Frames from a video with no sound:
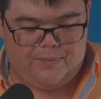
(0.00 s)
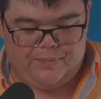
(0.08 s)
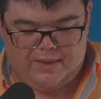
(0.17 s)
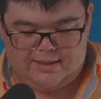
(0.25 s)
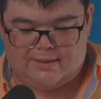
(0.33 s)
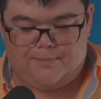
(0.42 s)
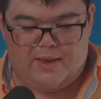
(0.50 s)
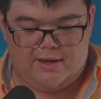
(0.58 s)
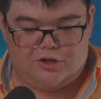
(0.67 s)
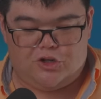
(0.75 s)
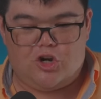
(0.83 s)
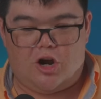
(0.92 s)
That's a
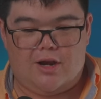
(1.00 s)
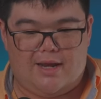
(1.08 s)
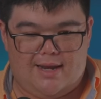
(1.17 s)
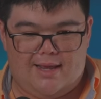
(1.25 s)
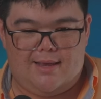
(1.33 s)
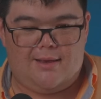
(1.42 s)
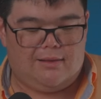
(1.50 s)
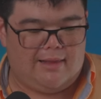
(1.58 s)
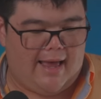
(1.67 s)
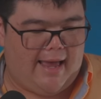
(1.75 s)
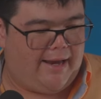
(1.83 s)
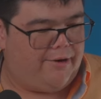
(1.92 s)
big jargony
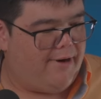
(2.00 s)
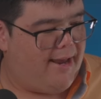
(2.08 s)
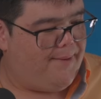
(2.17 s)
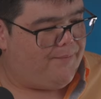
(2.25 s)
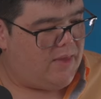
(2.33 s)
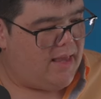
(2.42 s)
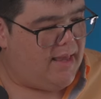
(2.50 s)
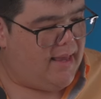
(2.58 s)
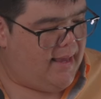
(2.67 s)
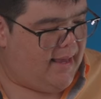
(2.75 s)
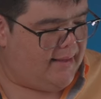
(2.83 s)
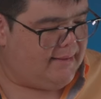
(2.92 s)
line, right?
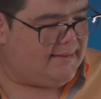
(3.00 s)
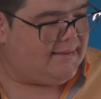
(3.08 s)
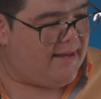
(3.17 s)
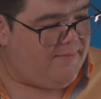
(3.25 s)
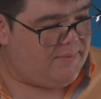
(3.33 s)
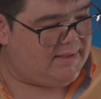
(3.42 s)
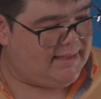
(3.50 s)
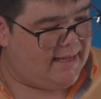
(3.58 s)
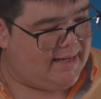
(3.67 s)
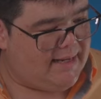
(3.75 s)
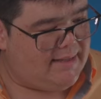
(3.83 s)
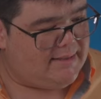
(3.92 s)
In some
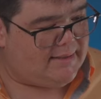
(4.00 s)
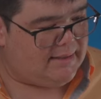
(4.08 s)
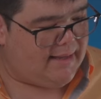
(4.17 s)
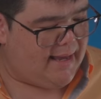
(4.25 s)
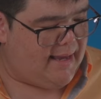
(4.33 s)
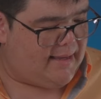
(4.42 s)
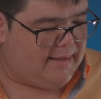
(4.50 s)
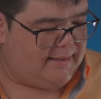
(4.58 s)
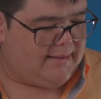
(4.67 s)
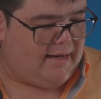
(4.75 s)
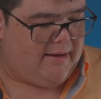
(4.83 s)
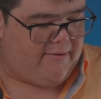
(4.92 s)
cities, like the
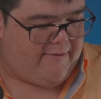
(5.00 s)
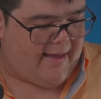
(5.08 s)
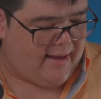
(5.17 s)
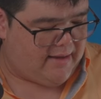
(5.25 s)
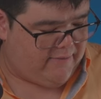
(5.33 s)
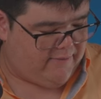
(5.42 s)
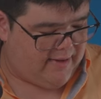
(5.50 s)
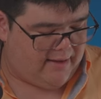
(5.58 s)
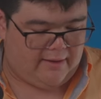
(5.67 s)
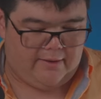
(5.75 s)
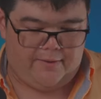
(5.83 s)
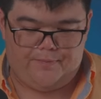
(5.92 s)
city of
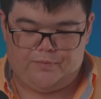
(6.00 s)
Vacaville,